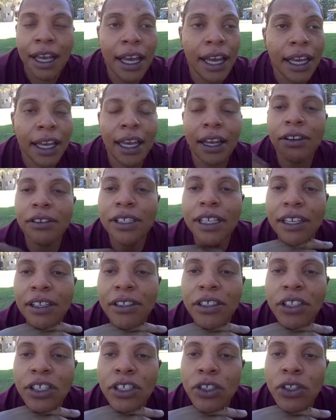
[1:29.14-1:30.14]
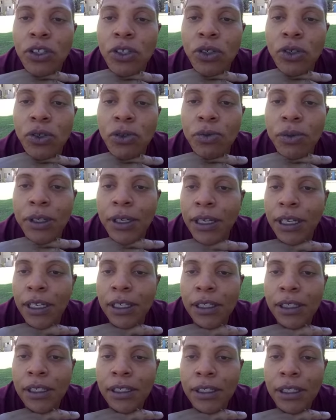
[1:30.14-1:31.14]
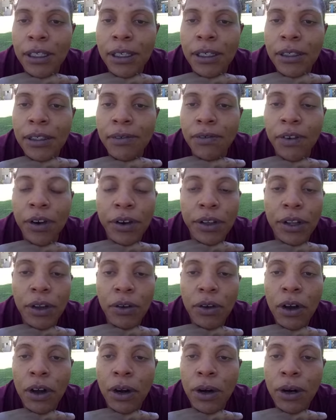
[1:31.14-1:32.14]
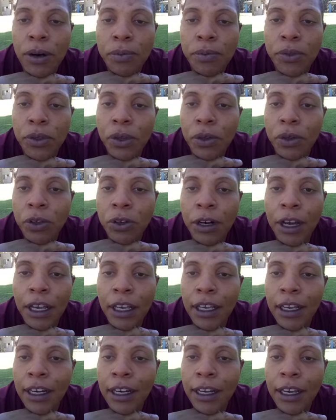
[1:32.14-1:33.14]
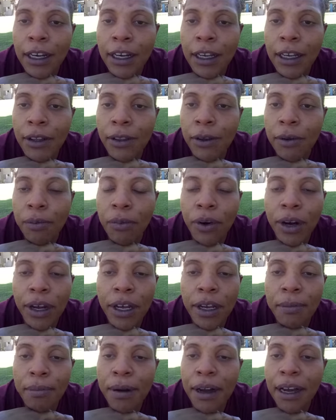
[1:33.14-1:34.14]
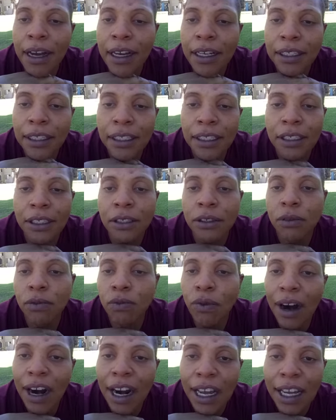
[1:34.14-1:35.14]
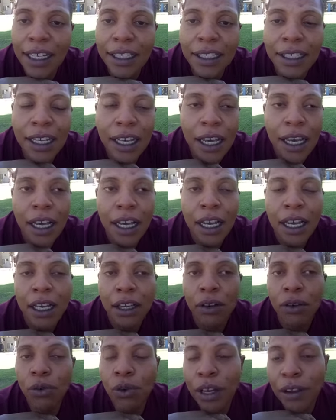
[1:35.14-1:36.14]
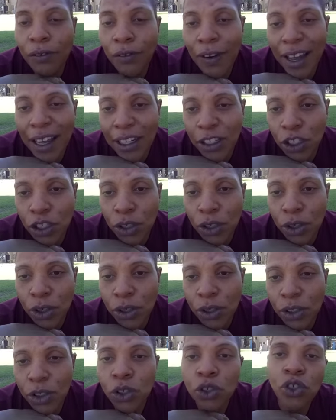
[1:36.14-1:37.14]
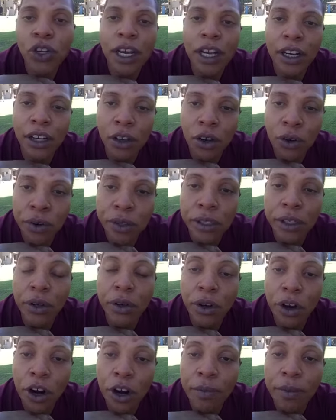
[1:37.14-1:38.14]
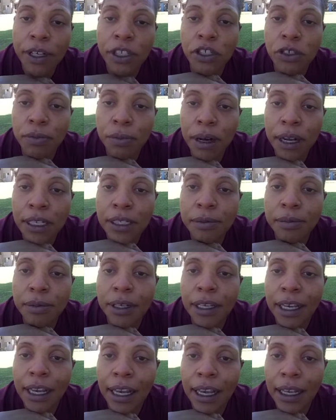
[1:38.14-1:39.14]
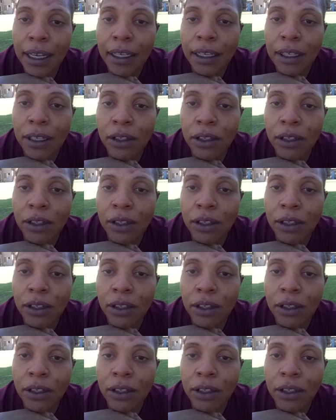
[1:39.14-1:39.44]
Keto sounds good too because it's very low carb, so you're not getting any other bread, pasta, rice, refined sugars. You're trying to go as low carb as you possibly can.